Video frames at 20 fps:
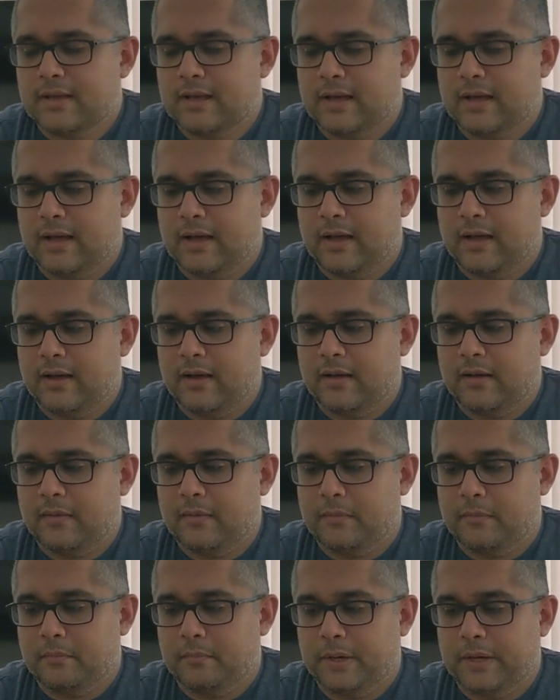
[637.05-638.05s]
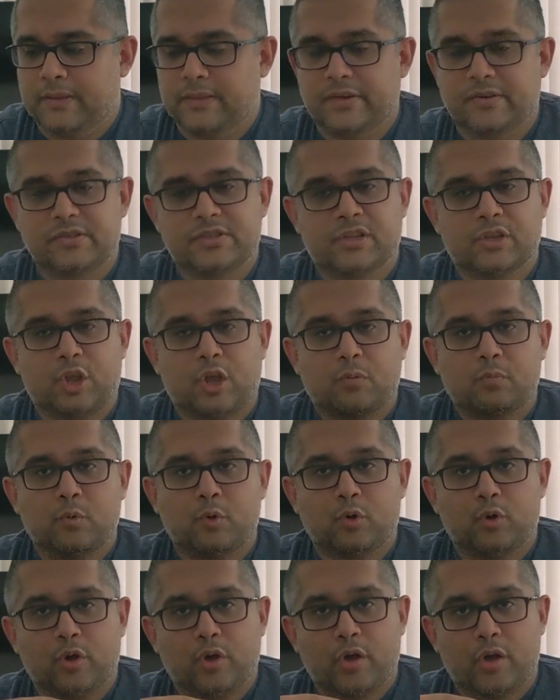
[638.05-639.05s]
But there's a lot
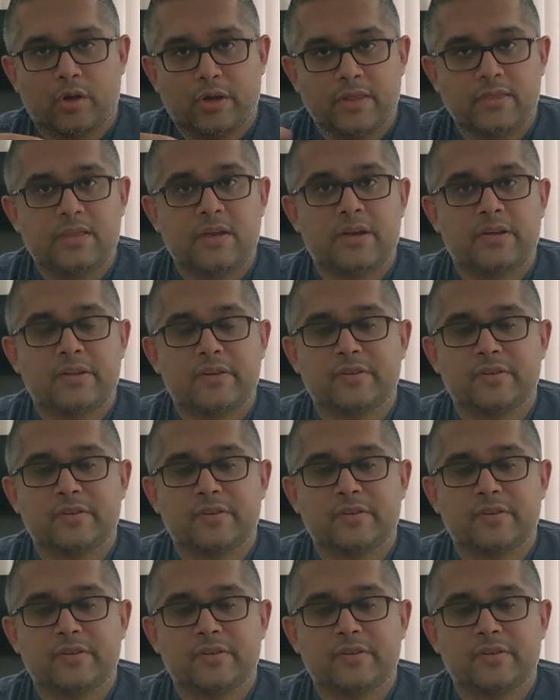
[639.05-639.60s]
more going on in there.